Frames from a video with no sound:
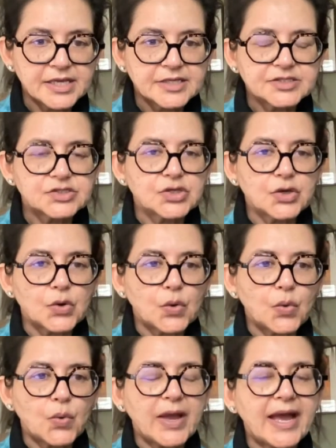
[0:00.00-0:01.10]

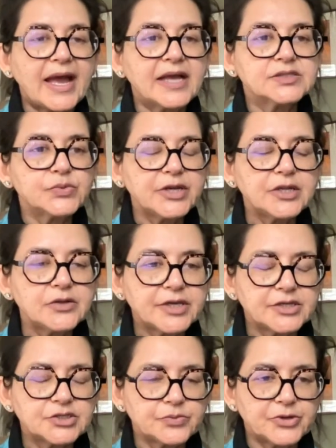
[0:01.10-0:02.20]
So, as we're
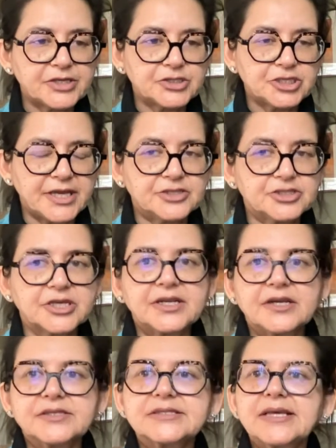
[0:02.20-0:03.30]
looking to bring change in
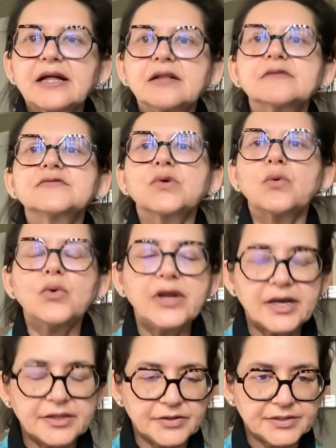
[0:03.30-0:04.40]
ourselves or
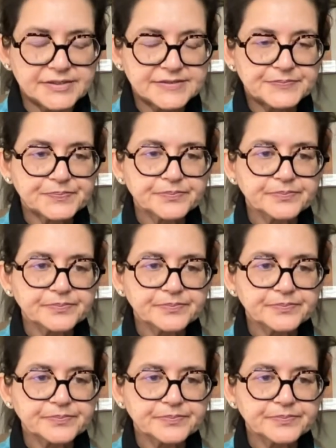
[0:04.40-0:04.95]
others,